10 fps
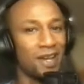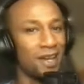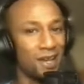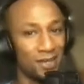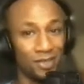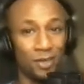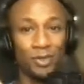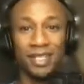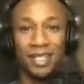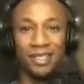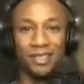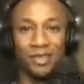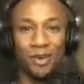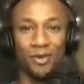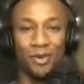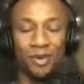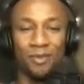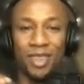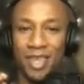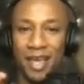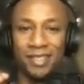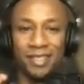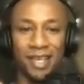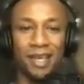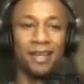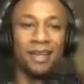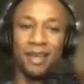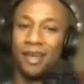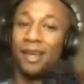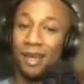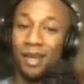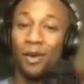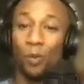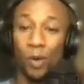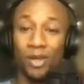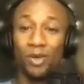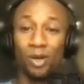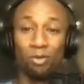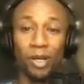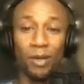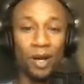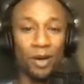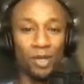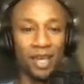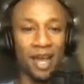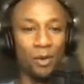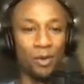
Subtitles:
So to each his own. That said, we're doing pretty well with our